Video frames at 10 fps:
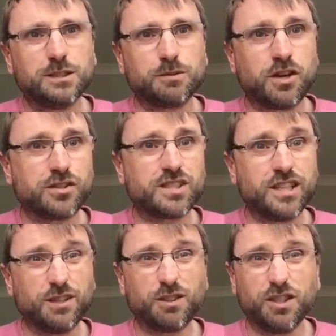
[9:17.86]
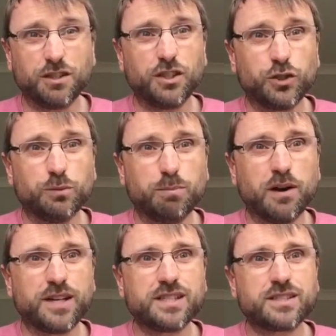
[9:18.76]
Can't say your
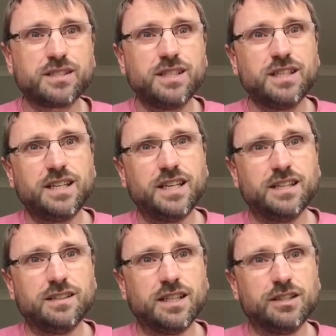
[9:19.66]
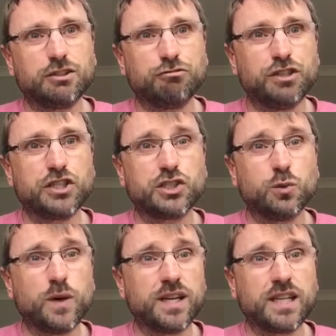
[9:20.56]
goodbyes in the traditional
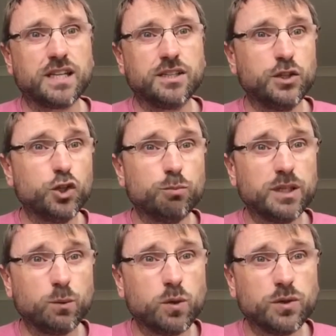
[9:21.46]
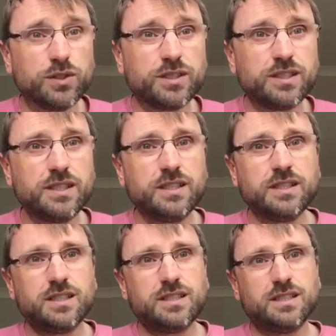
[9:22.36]
way that you normally would.
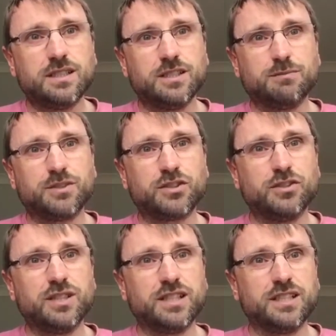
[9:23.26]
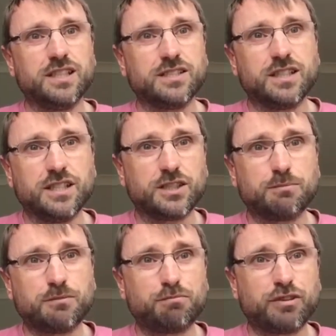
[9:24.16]
Certainly in these
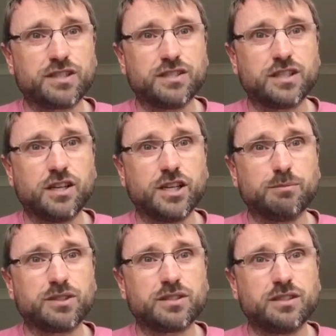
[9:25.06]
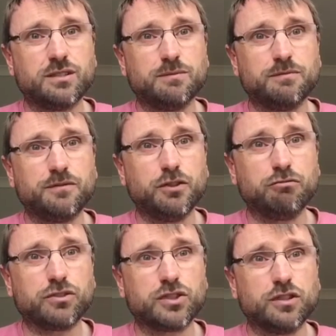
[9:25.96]
present times,
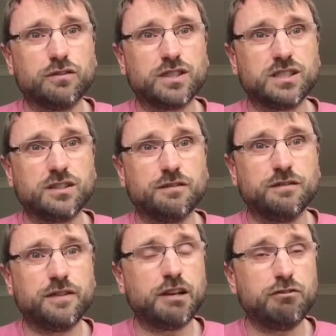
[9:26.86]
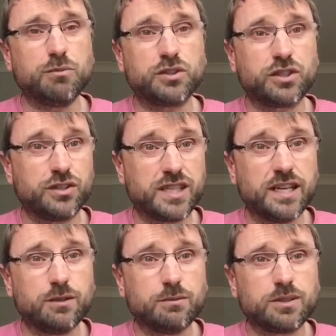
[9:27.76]
funeral services are very much
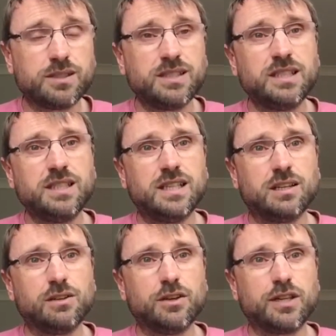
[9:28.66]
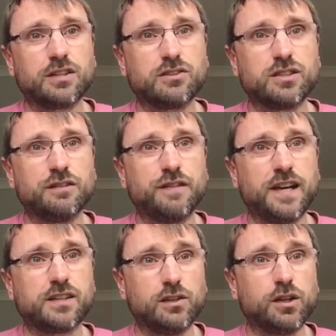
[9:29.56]
curtailed. And although that doesn't
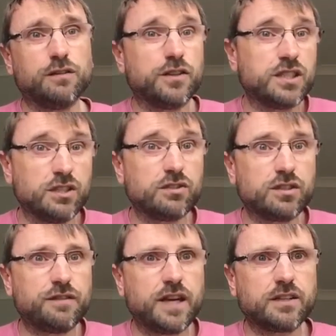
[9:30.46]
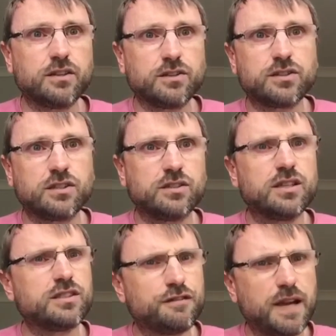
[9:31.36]
affect a lot of us, it does affect us
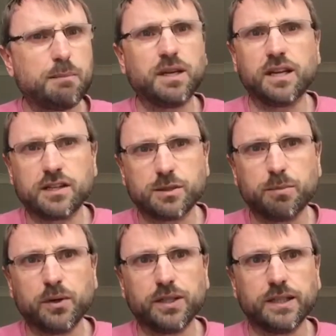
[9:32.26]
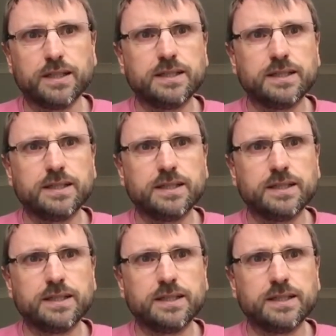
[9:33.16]
as a family and as a body.